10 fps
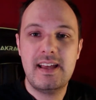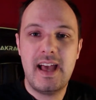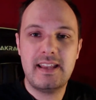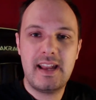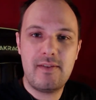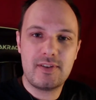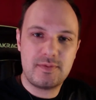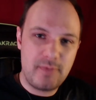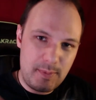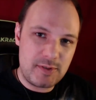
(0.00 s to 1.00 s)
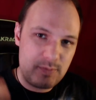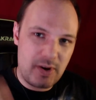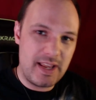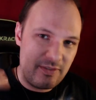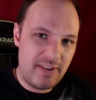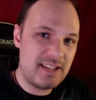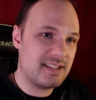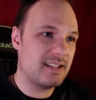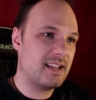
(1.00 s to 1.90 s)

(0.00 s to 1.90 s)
and then I was much more invested.